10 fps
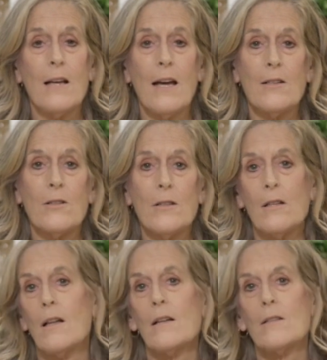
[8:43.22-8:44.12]
and to the
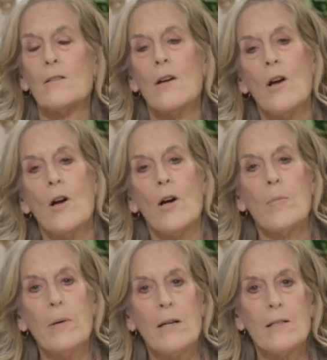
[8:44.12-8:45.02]
lungs are
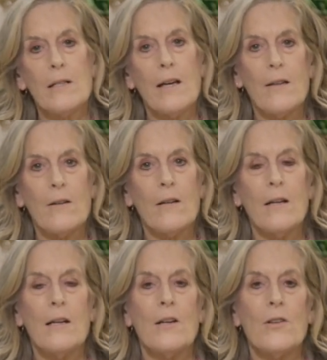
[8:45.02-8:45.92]
paired together.
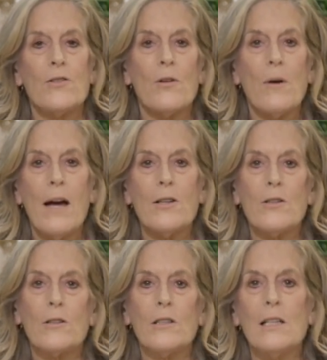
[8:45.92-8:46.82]
So as
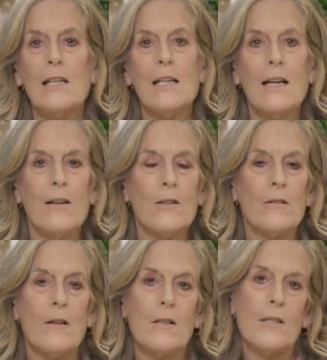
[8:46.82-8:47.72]
you're cleaning out your
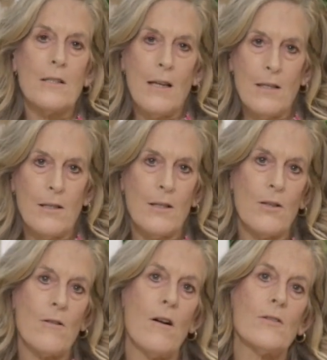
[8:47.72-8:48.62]
large intestine,
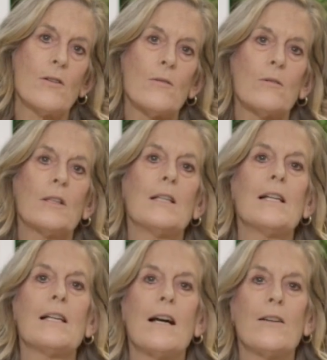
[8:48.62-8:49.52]
you're also
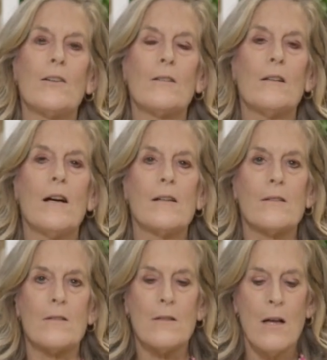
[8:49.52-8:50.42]
cleaning out your
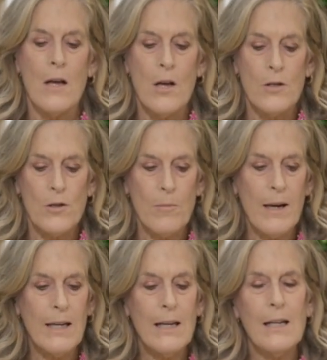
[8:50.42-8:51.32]
lungs. So
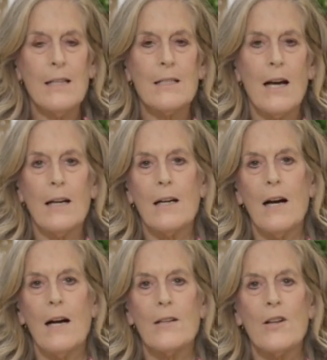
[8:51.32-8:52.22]
by eating
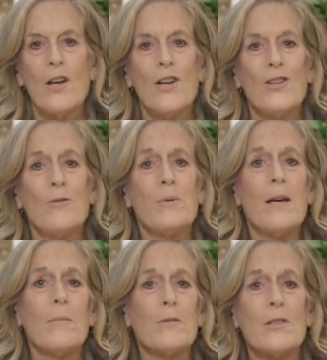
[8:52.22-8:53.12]
daikon, you'll
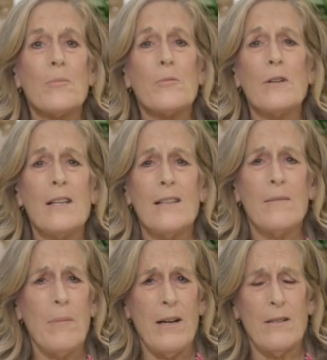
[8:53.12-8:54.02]
be able to
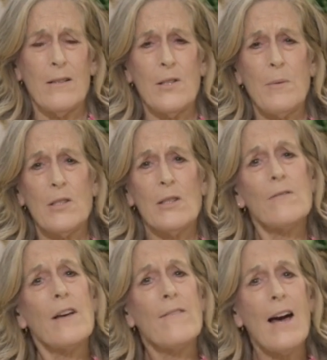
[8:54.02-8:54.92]
breathe better, especially
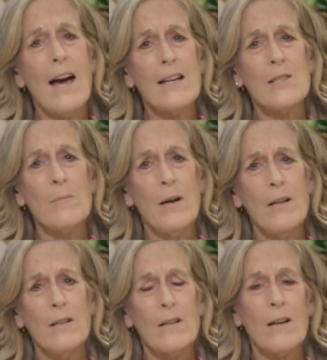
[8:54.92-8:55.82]
if you have
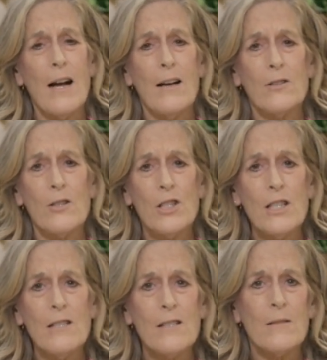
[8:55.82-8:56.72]
asthma or
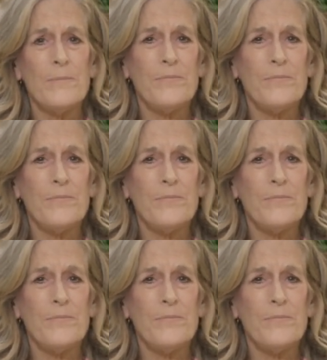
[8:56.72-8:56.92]
allergies,